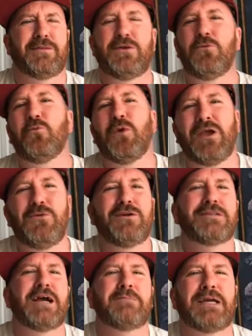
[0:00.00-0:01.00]
No way, you
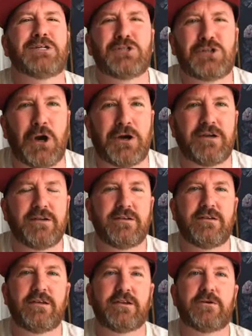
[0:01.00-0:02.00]
weren't attacked by a shark,
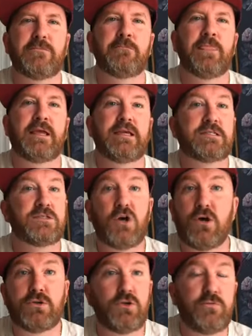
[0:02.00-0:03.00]
you know? He says,
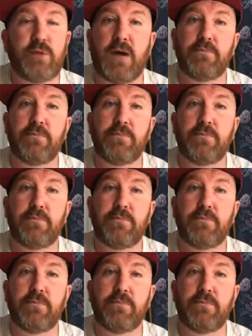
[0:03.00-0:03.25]
no, dude, I'll